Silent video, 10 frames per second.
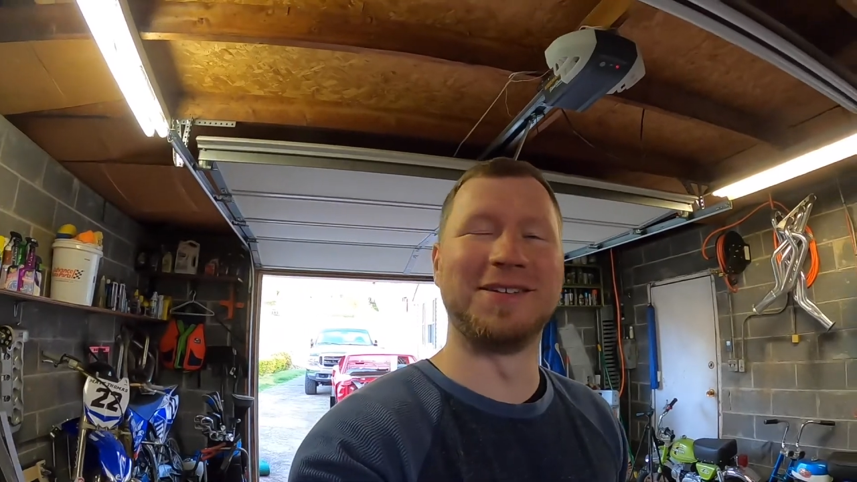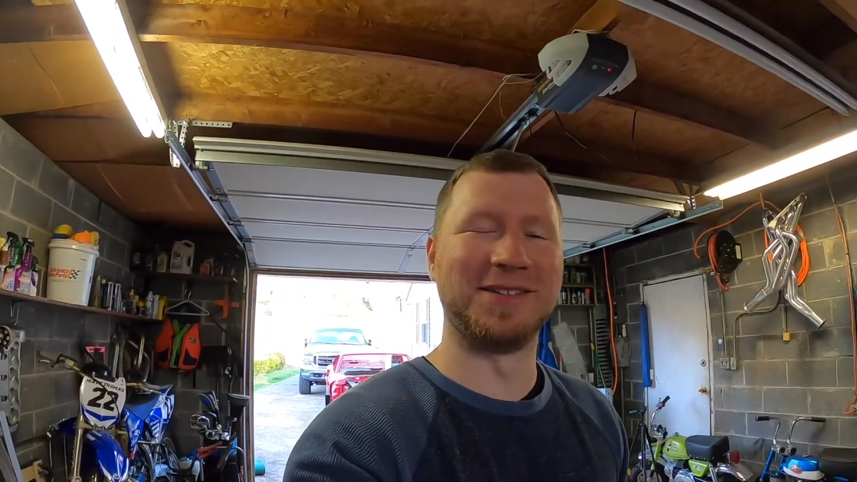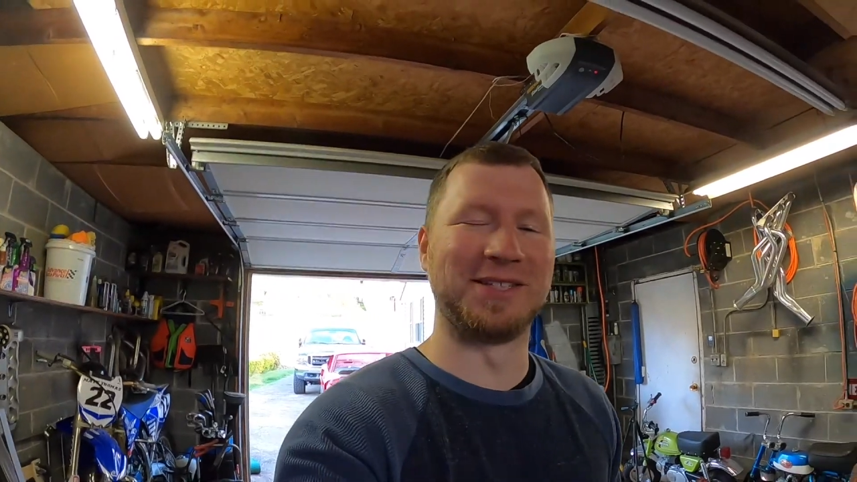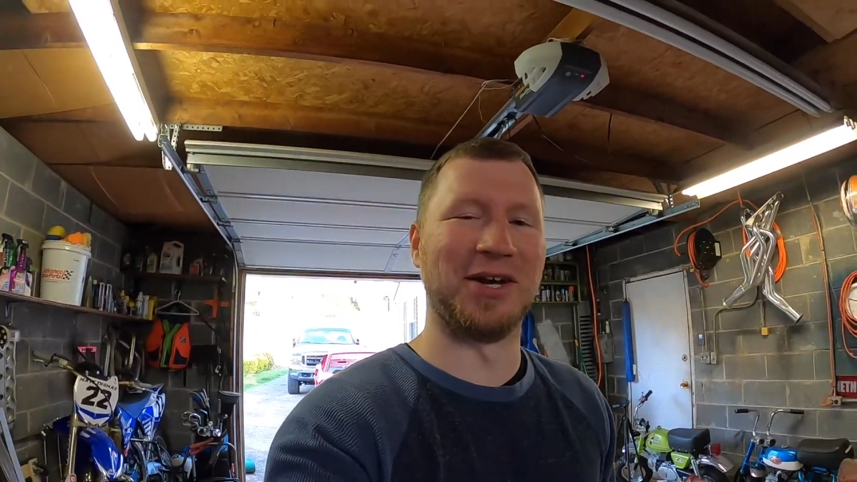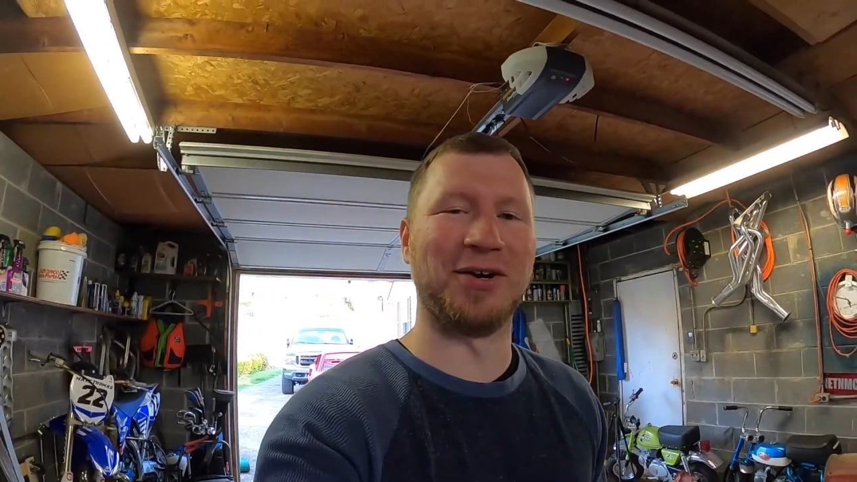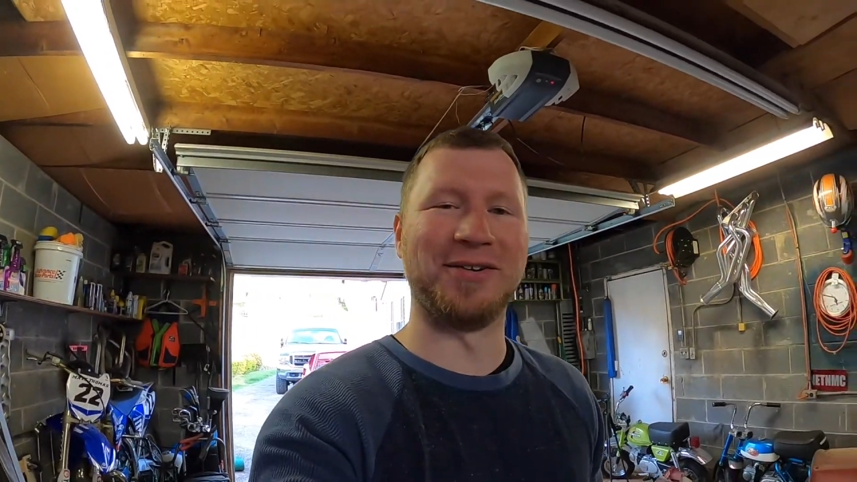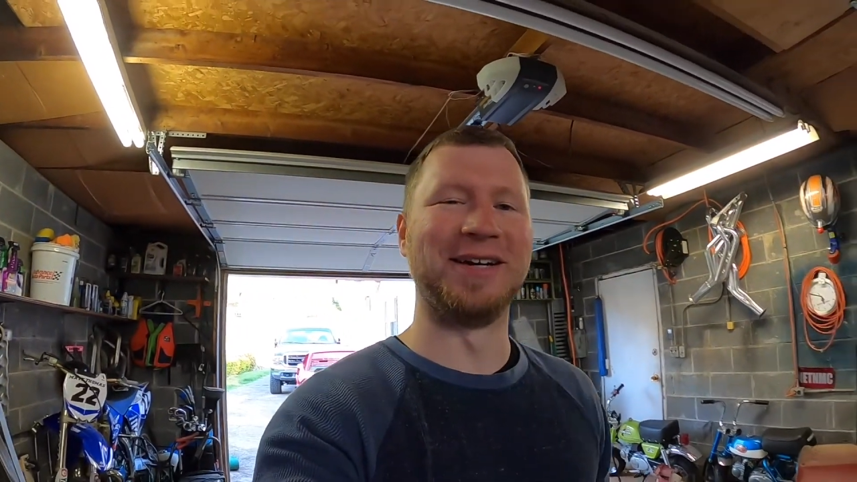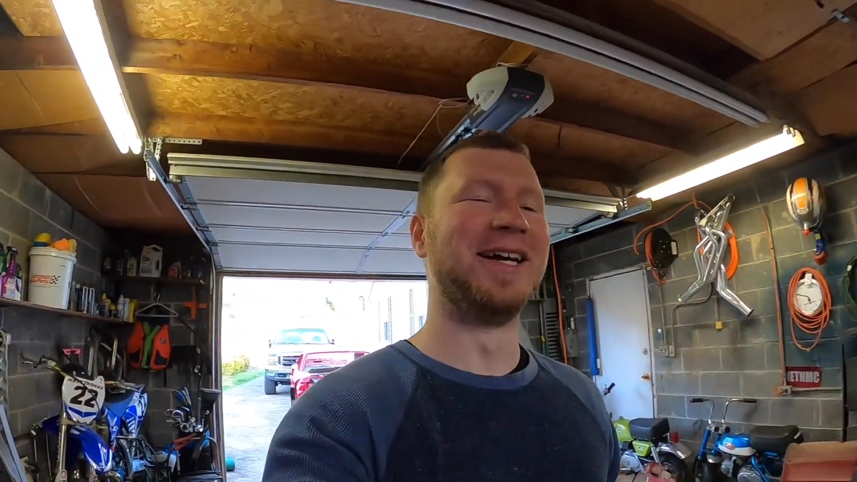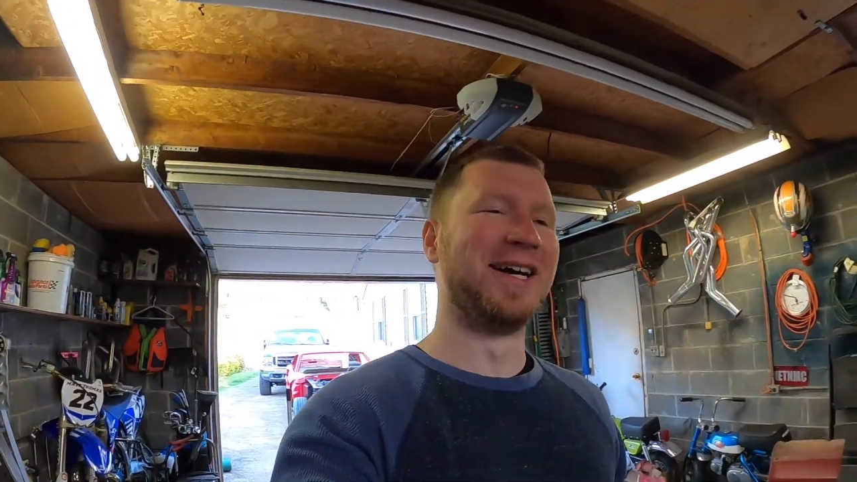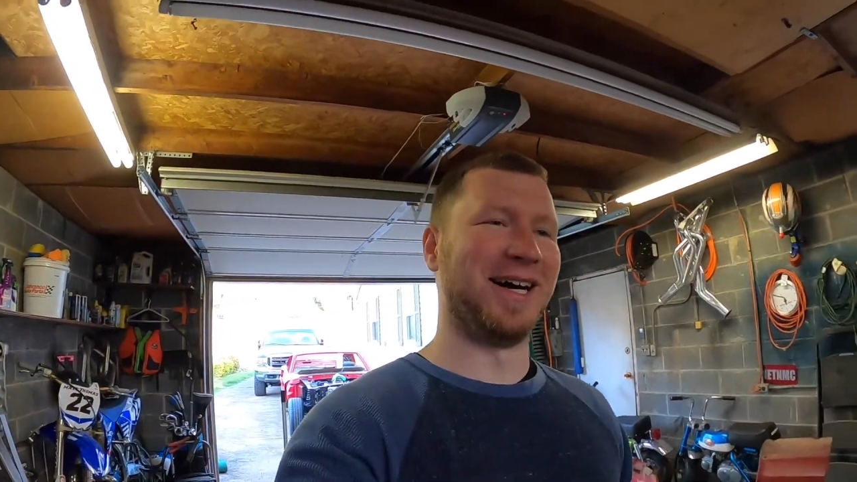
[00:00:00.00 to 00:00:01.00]

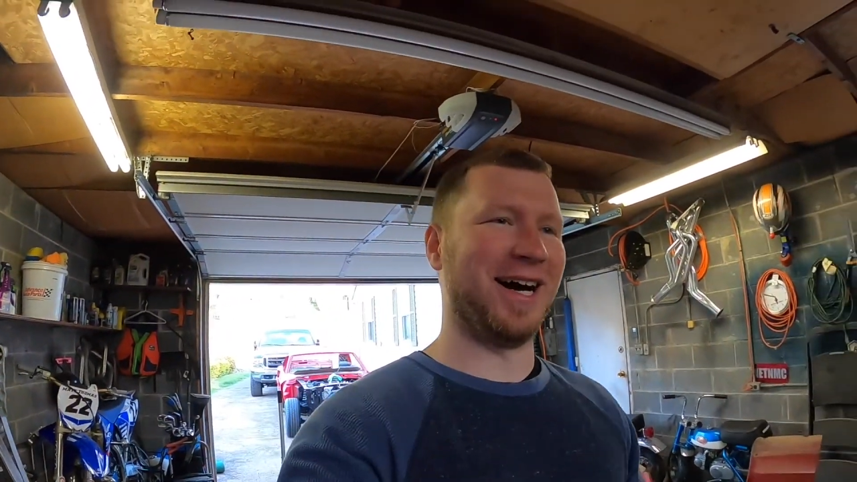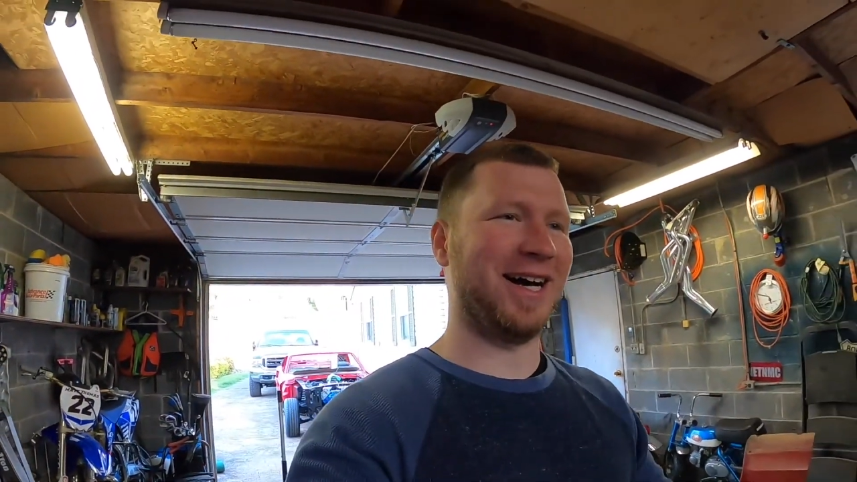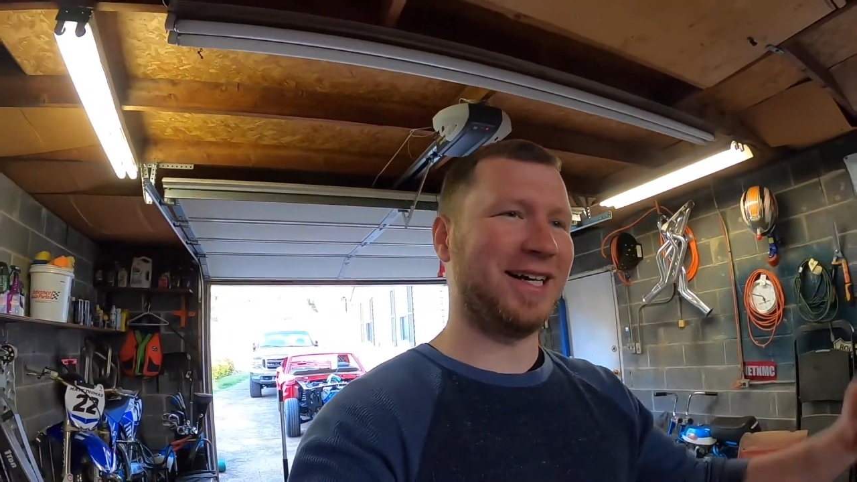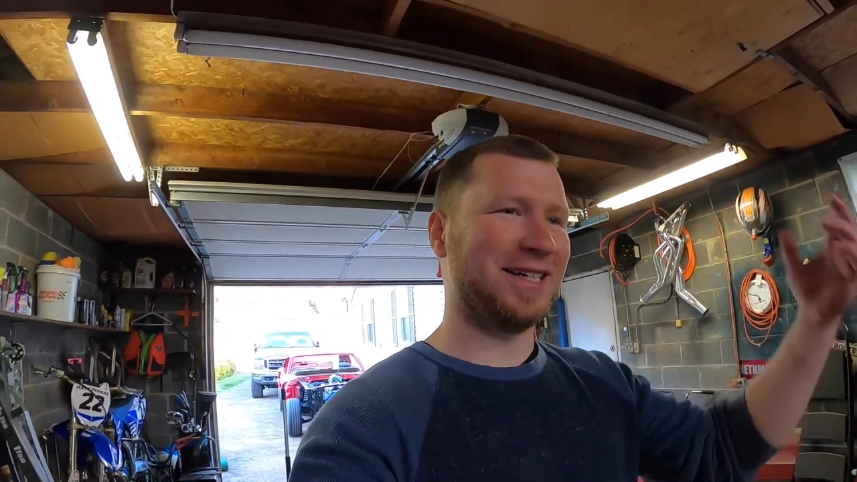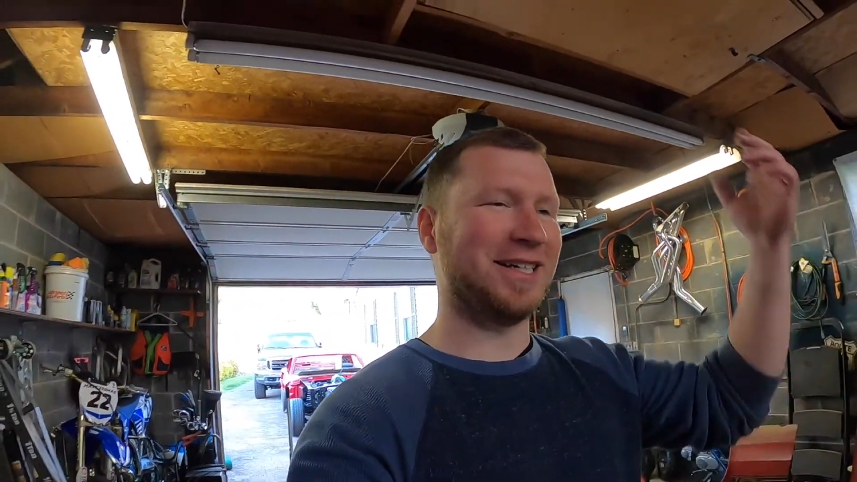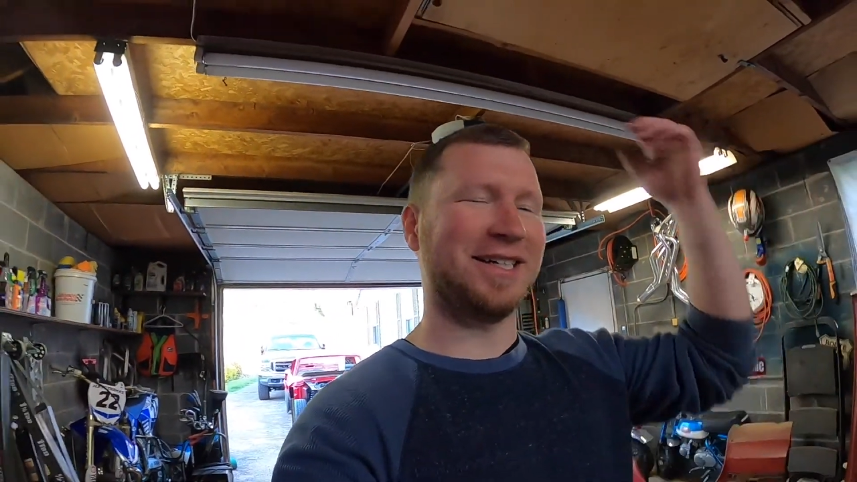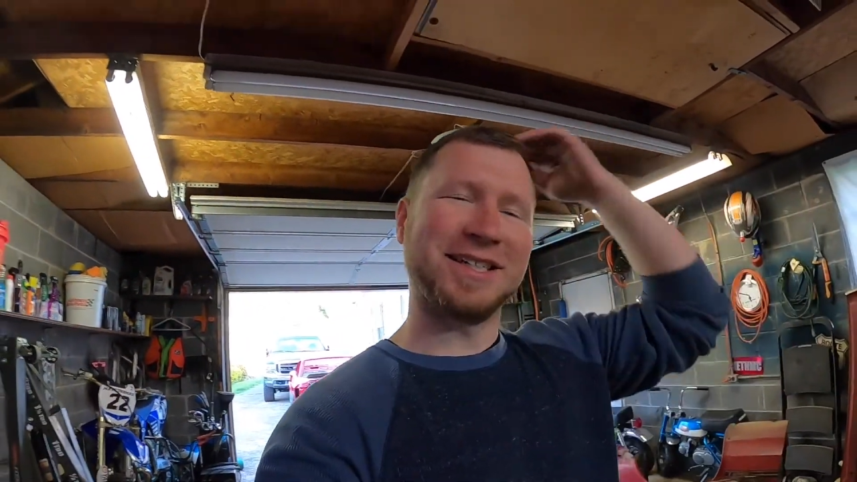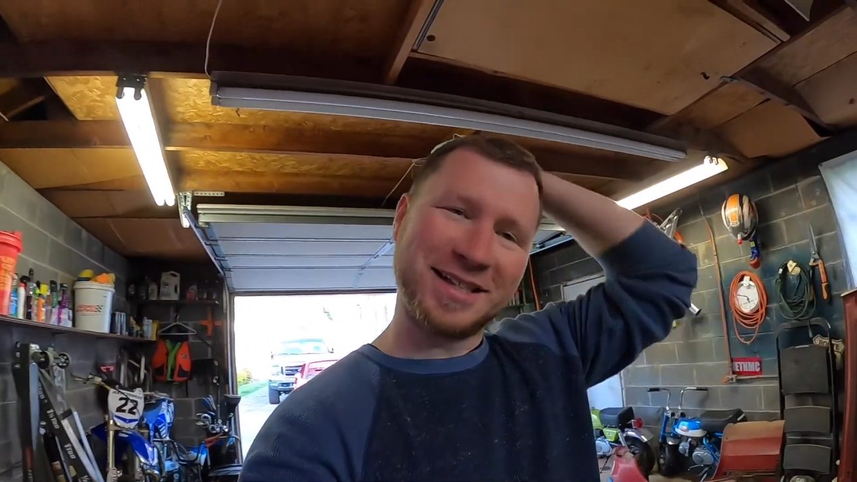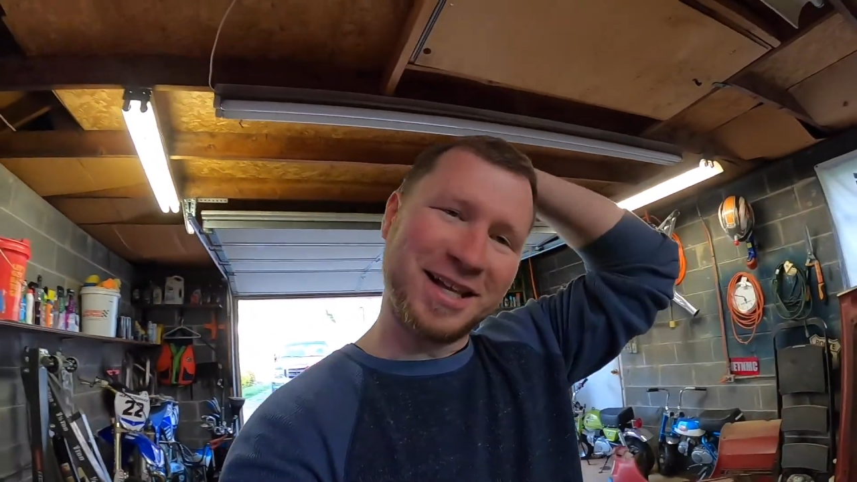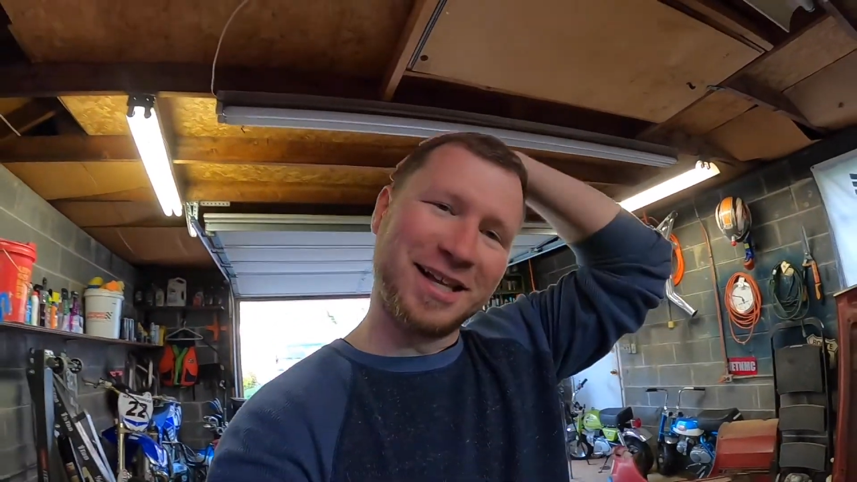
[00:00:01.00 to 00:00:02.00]
So I